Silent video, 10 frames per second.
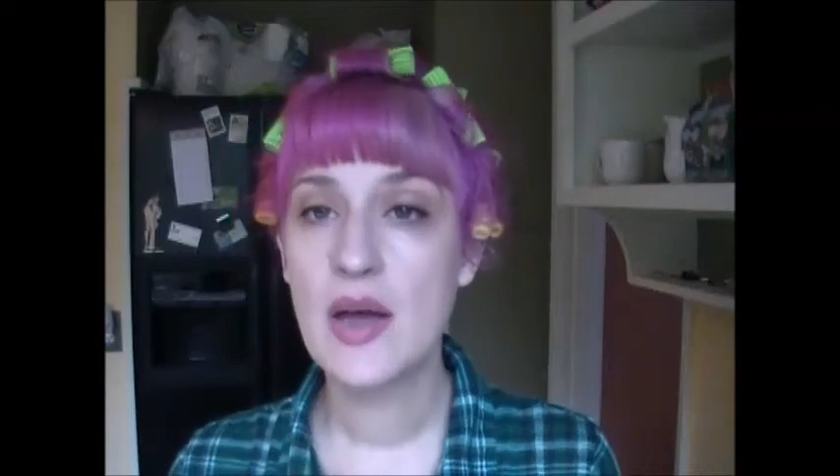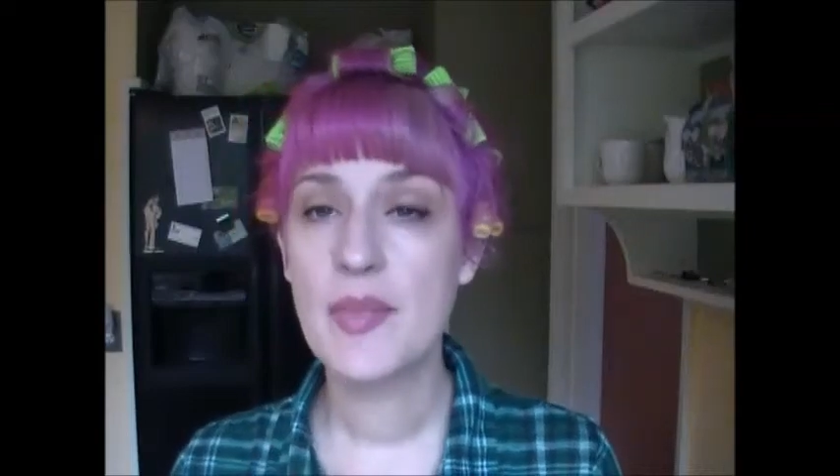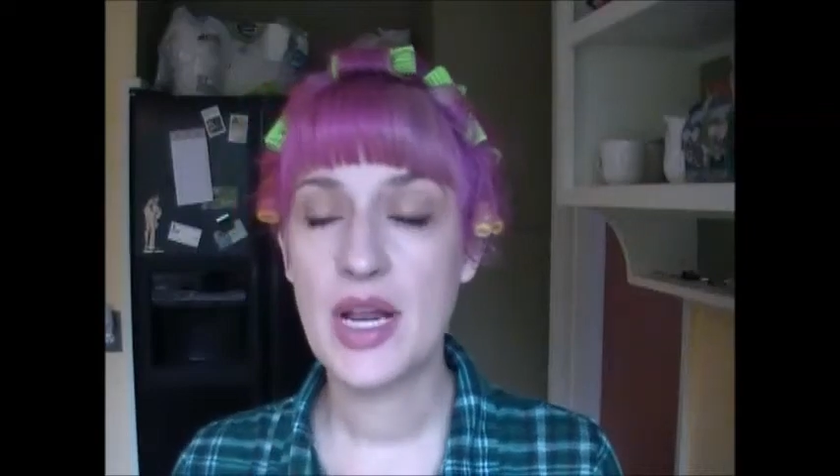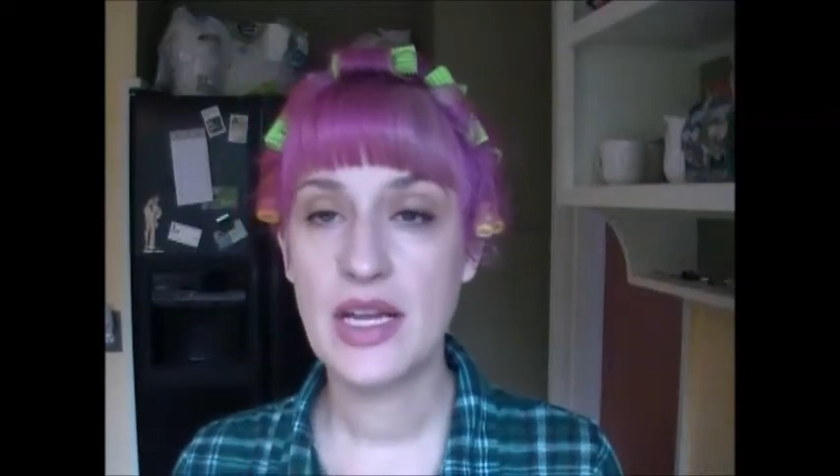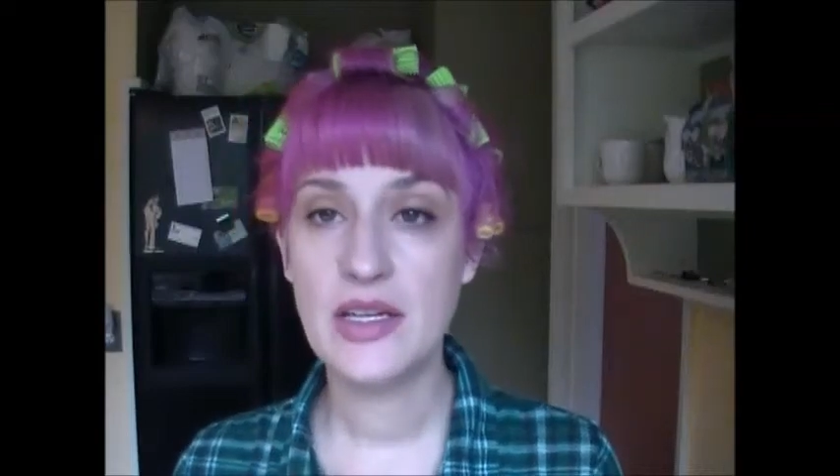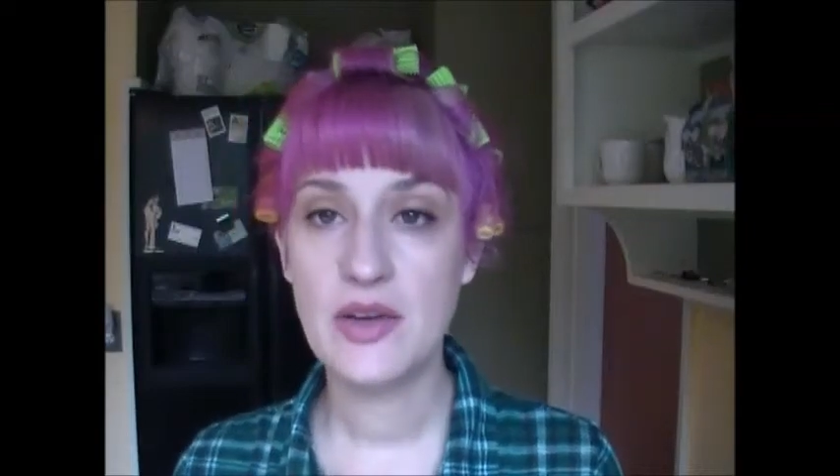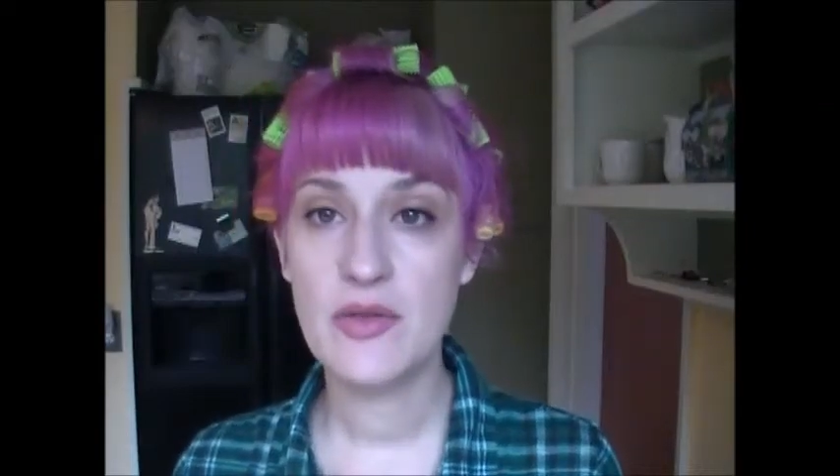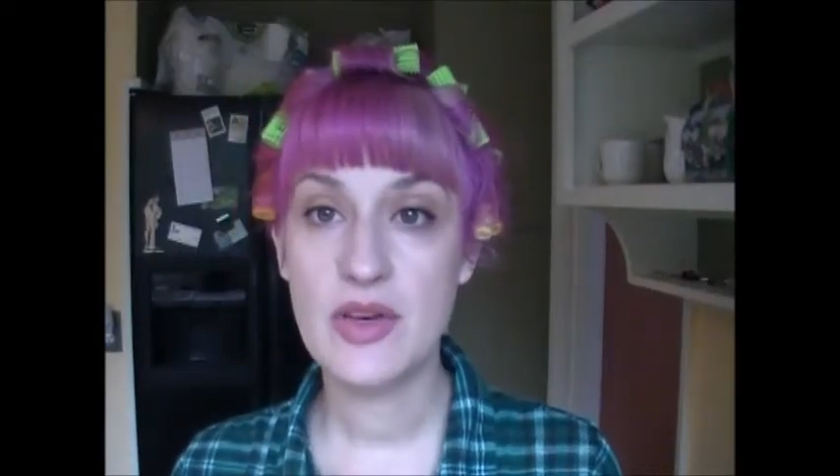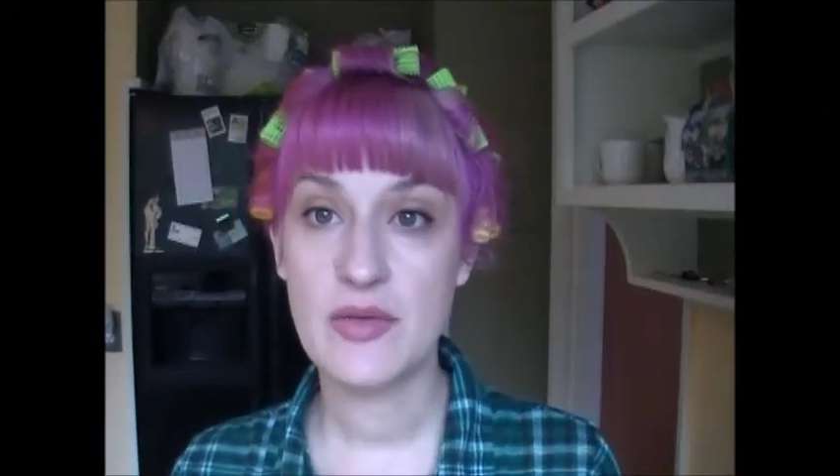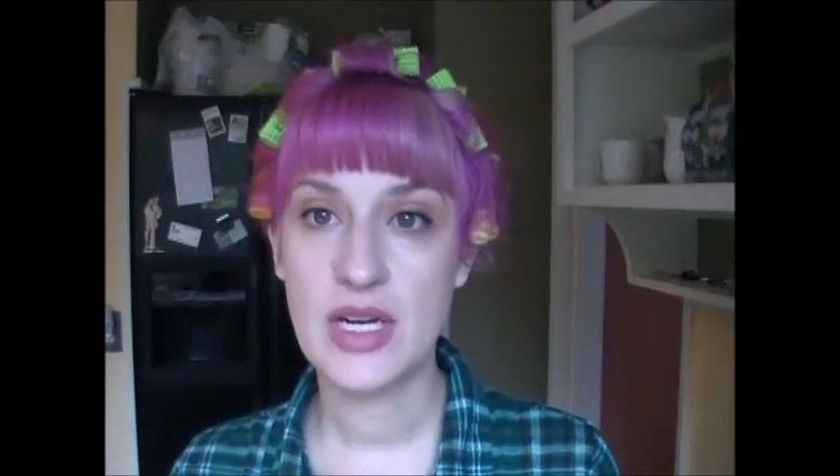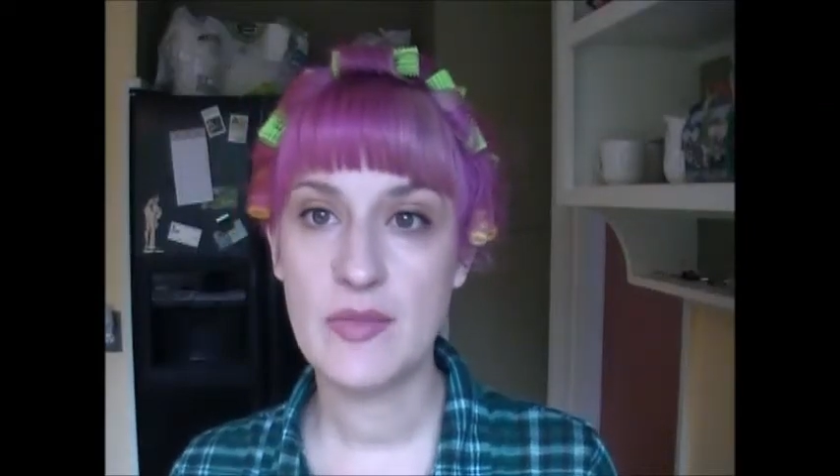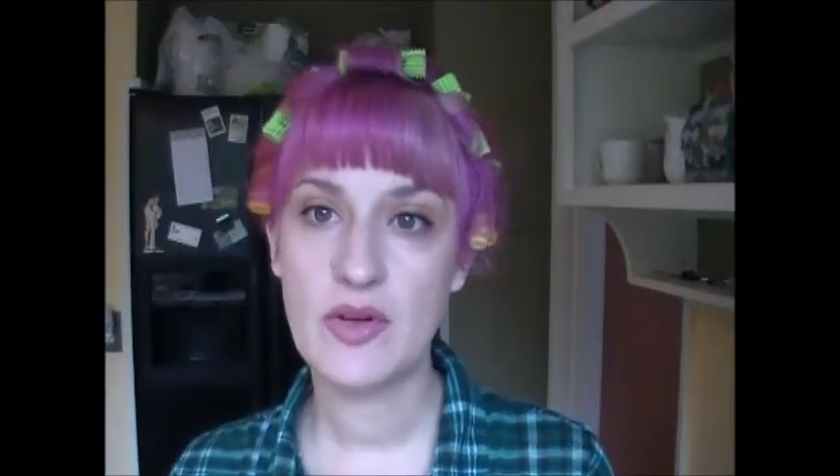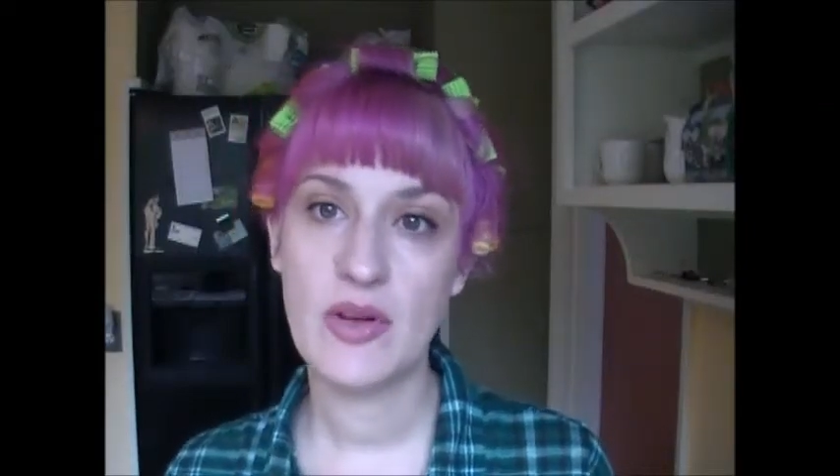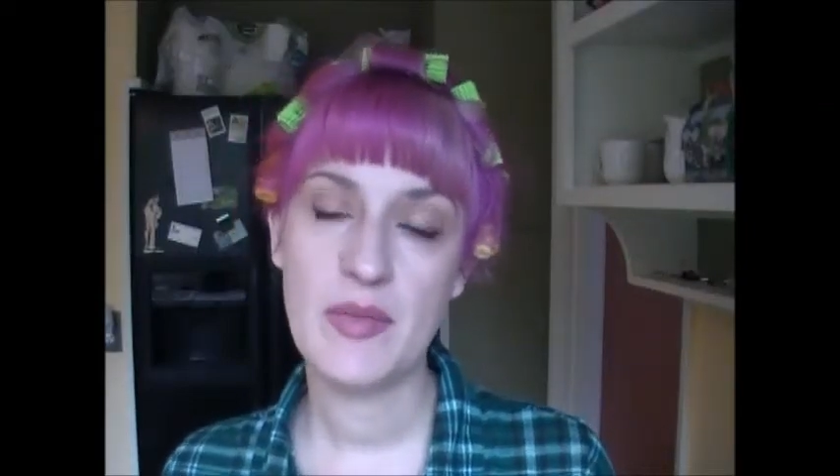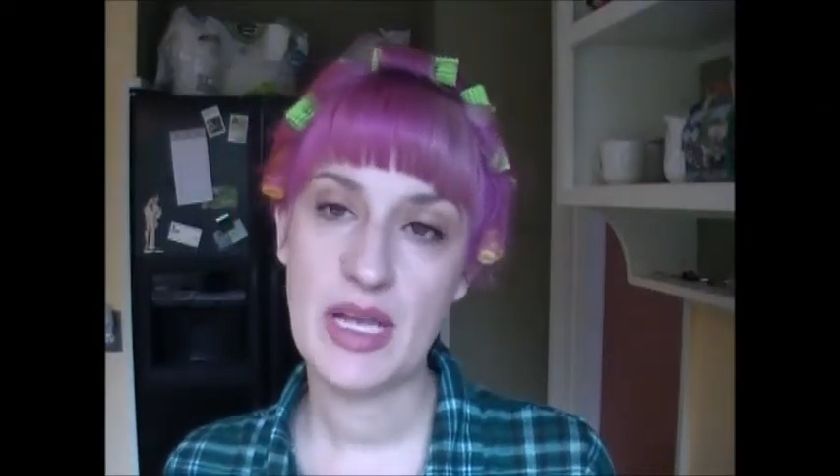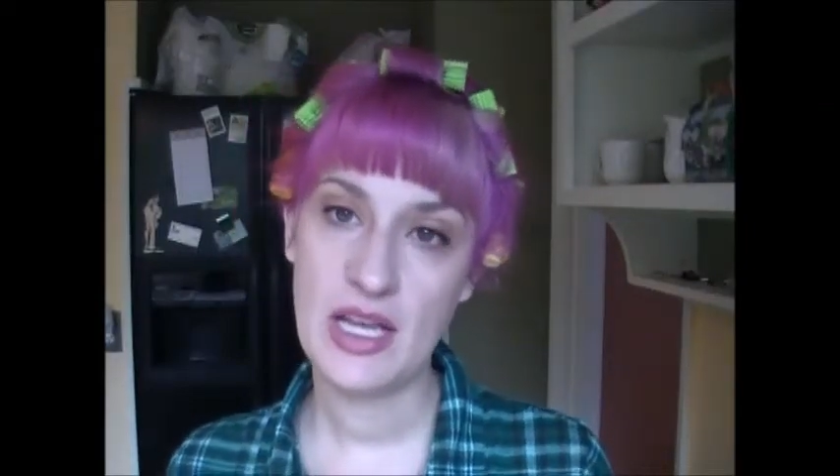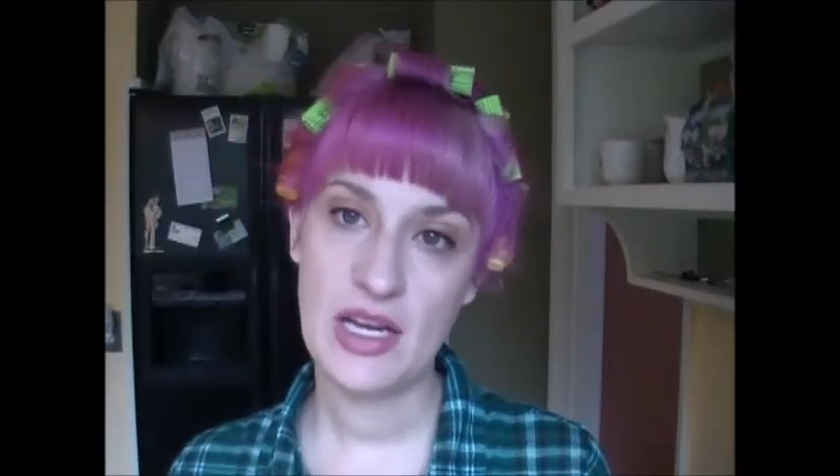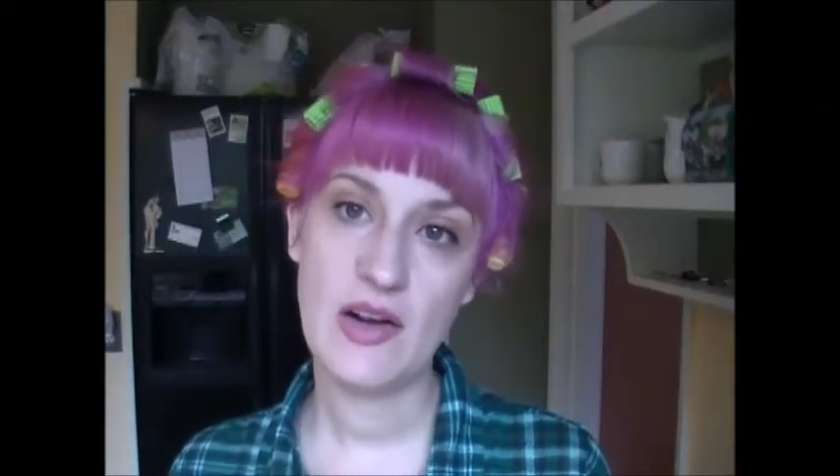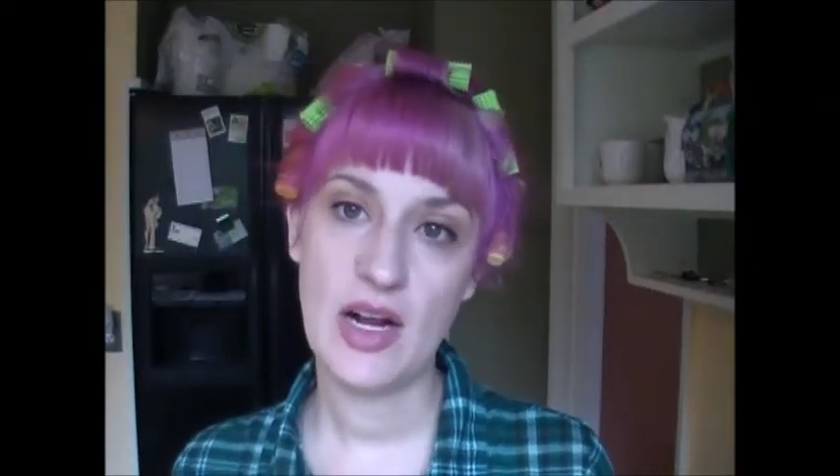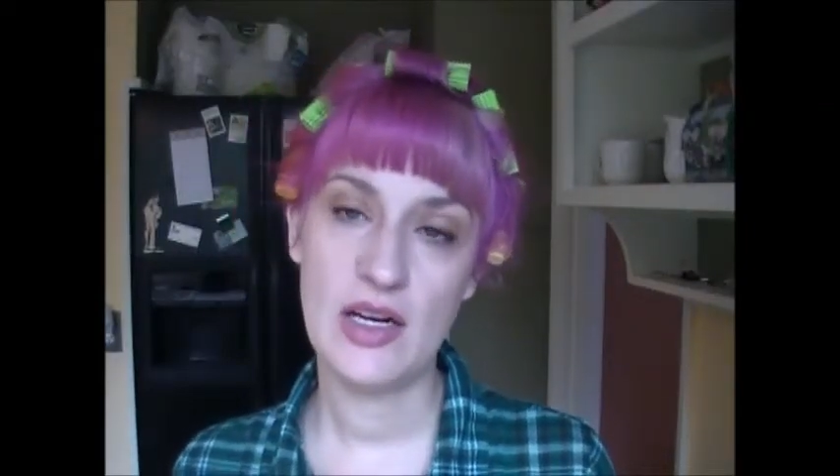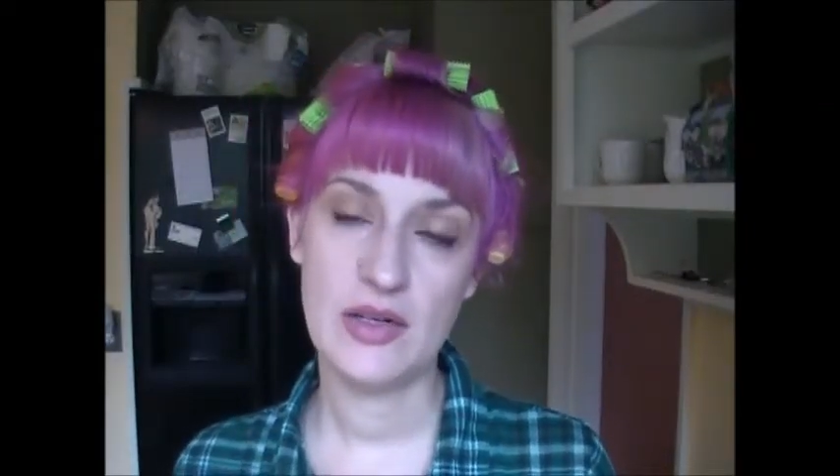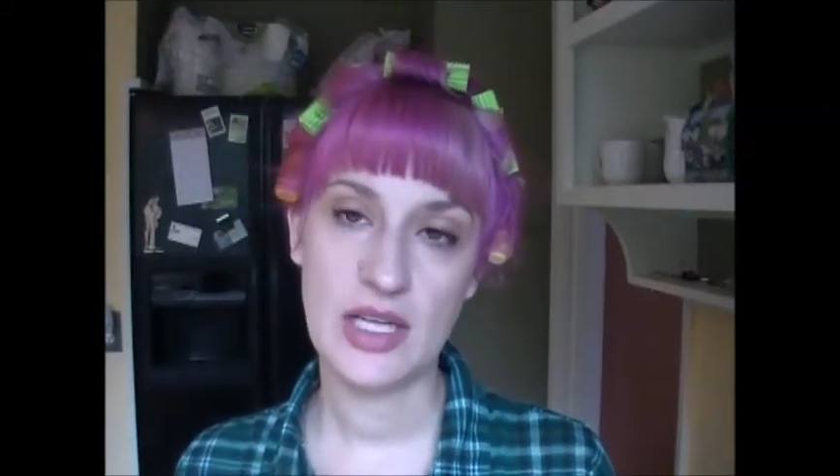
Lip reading: but I know that when I'm growing my hair out,